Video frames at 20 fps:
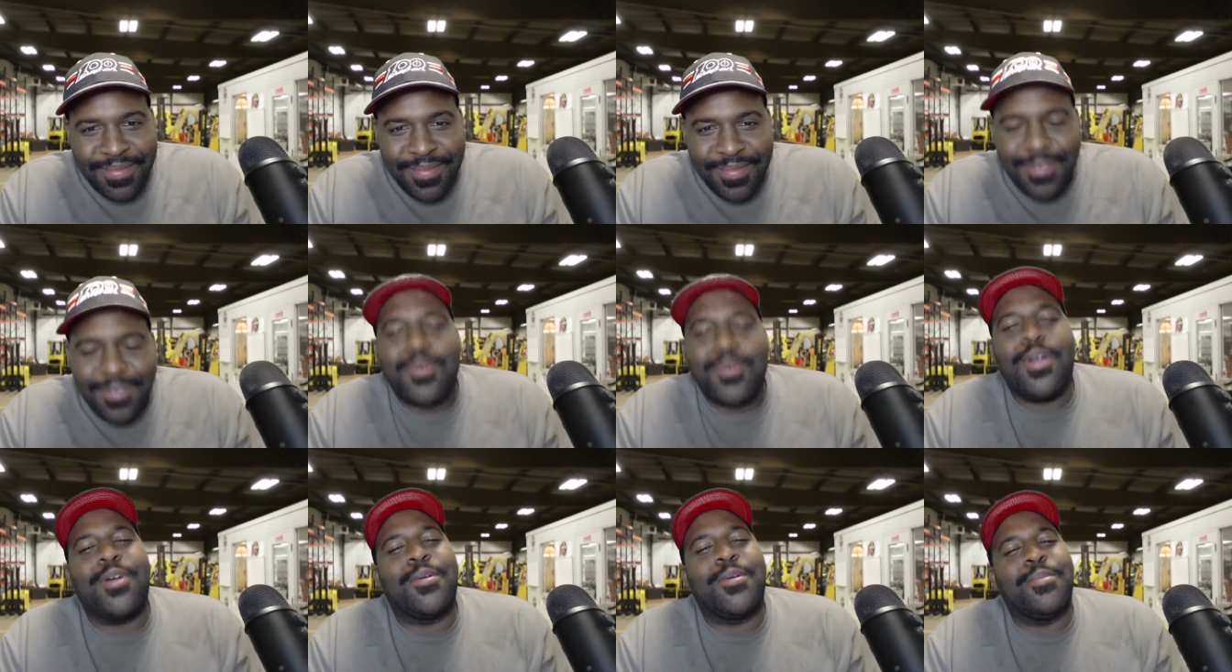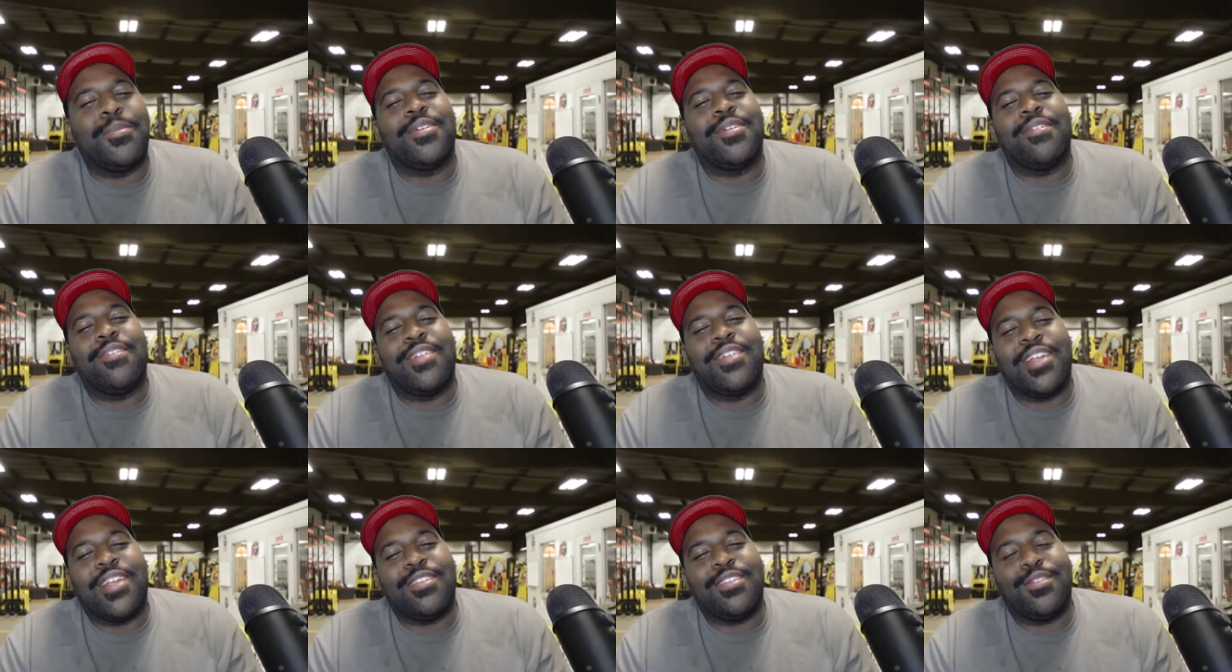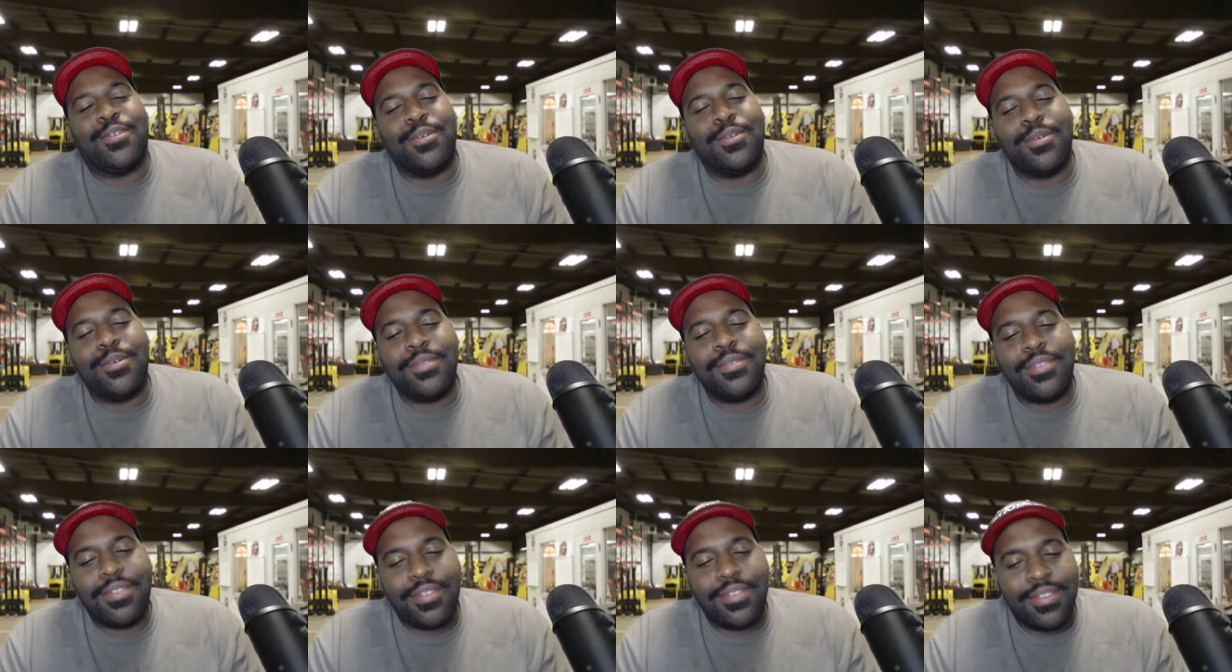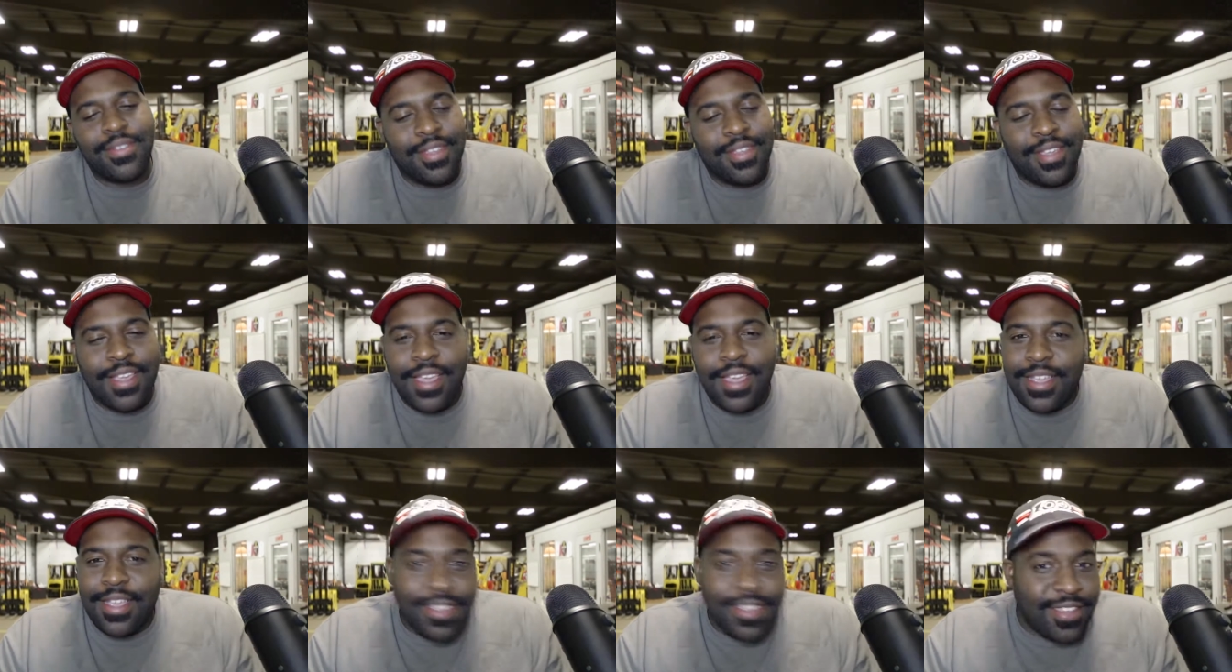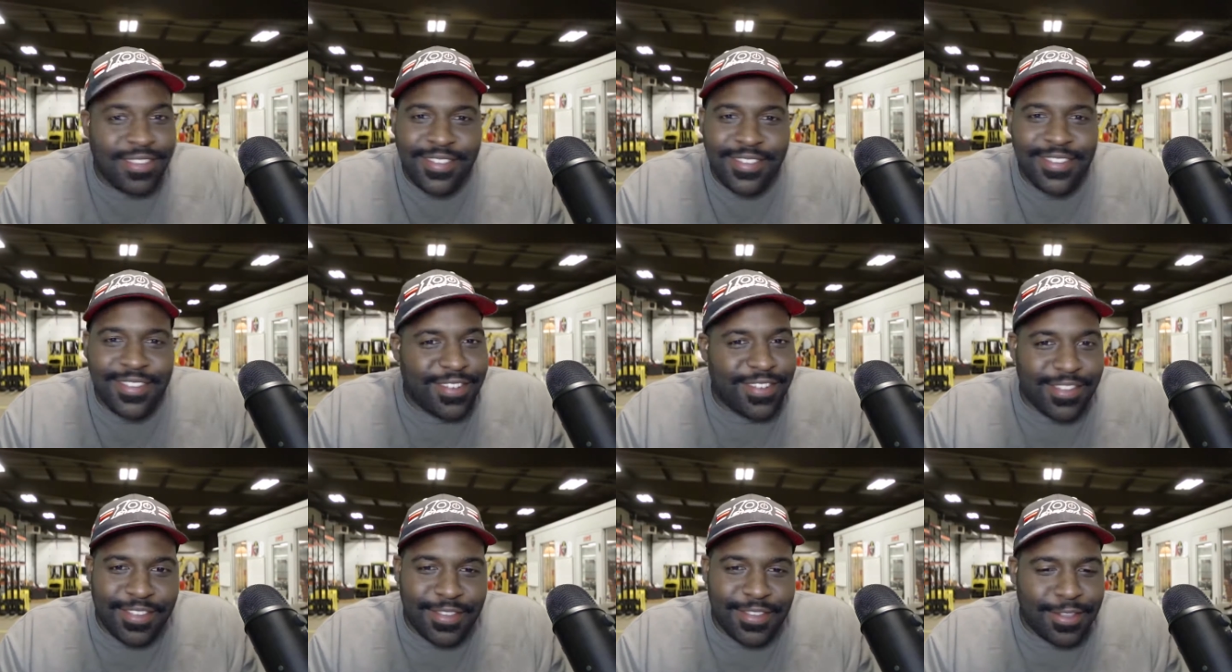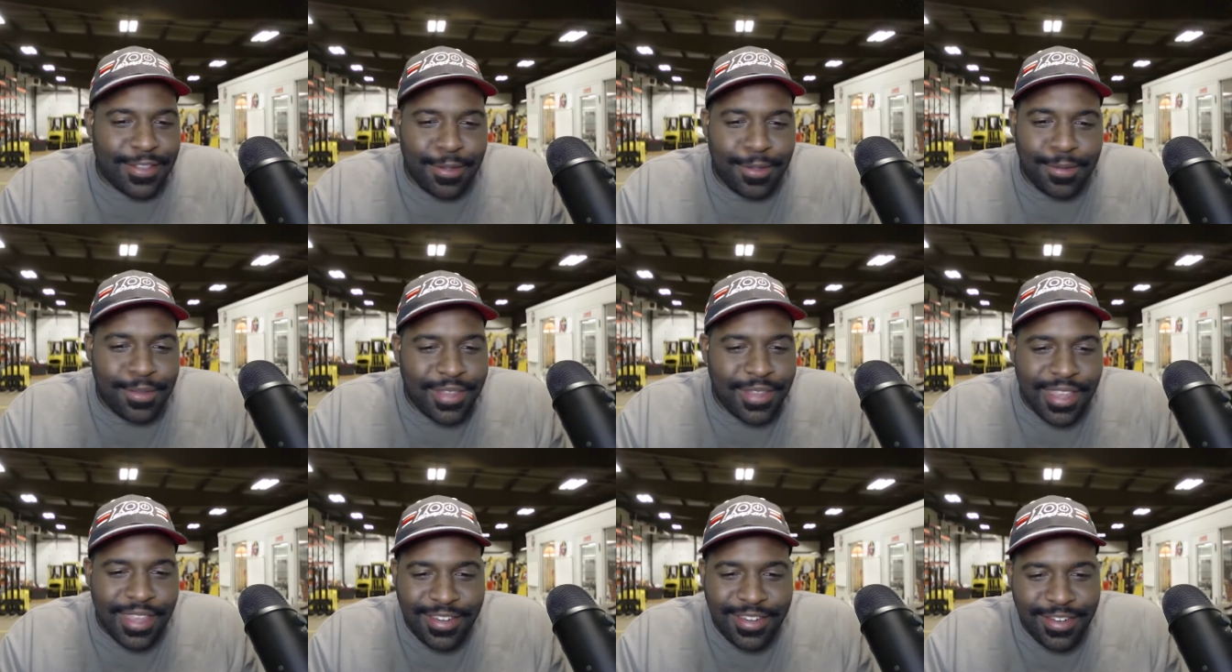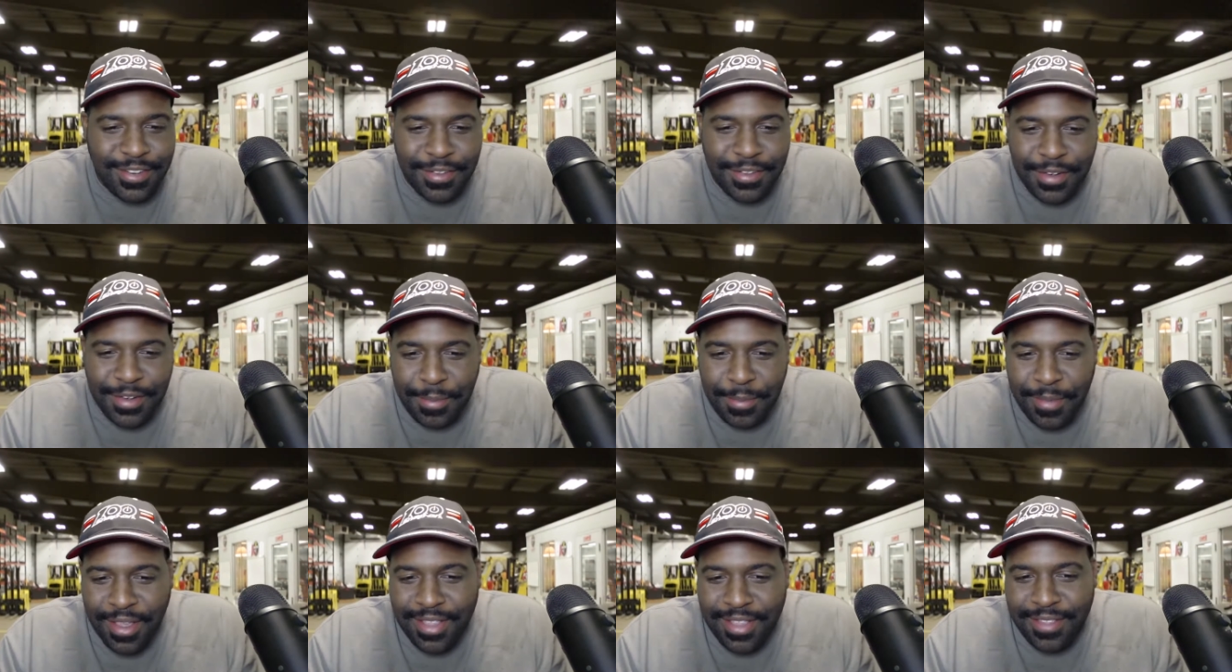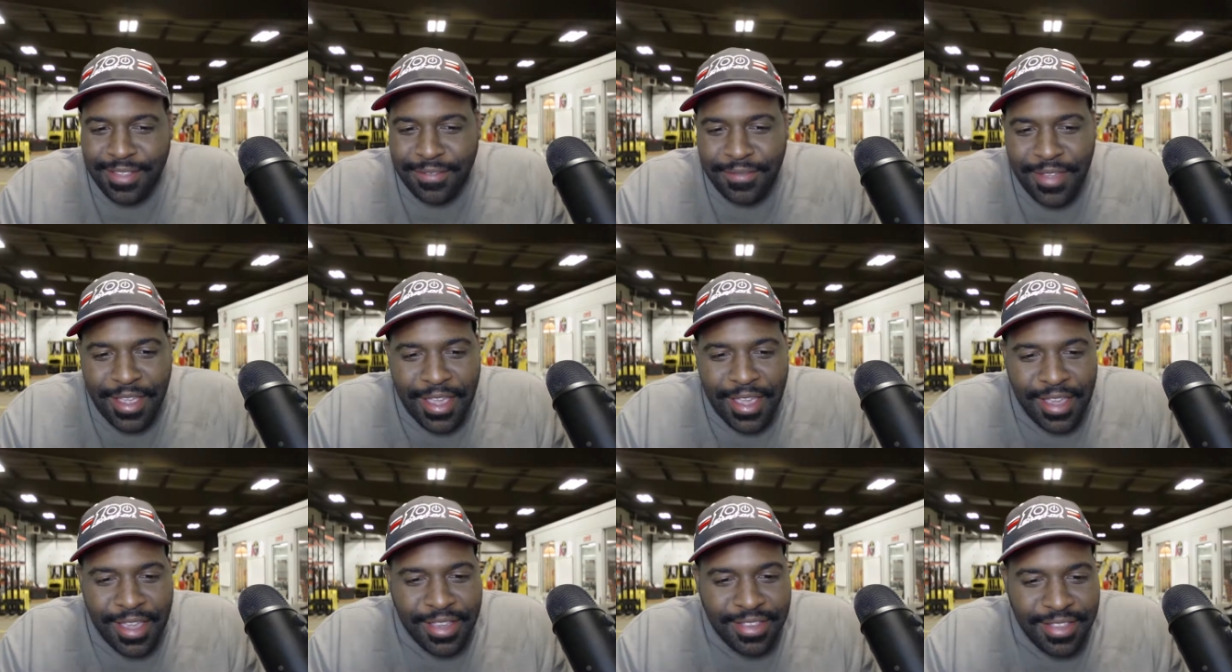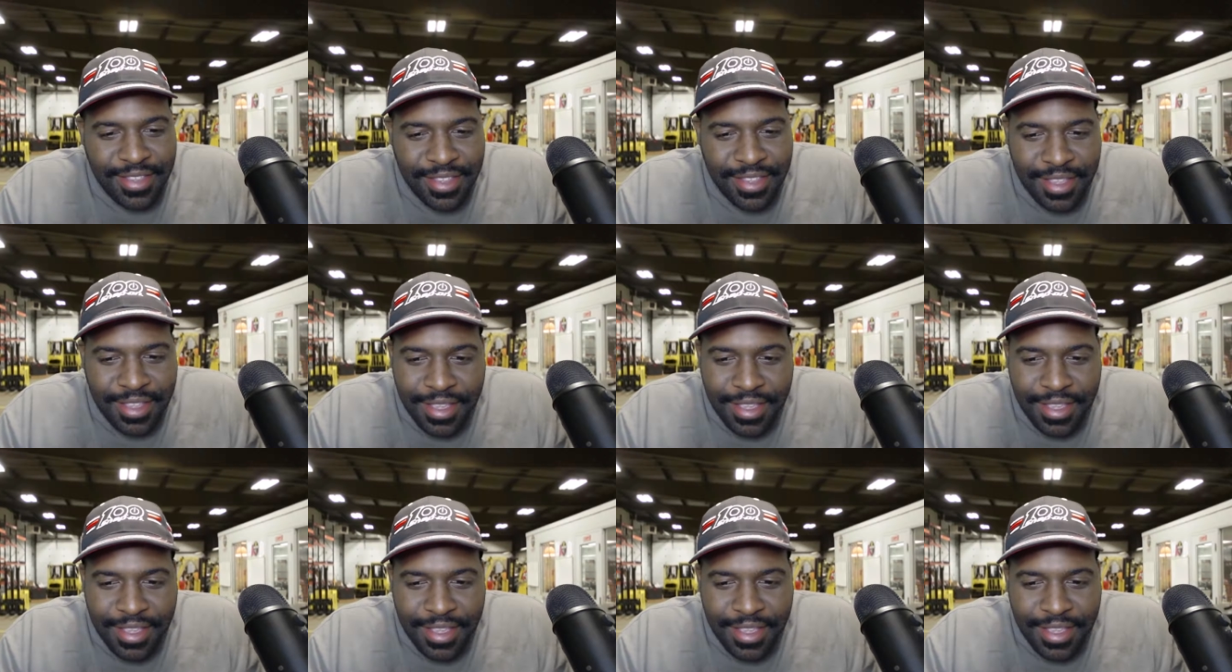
Welcome to Garnett-Tools. This is just a little test stream I devised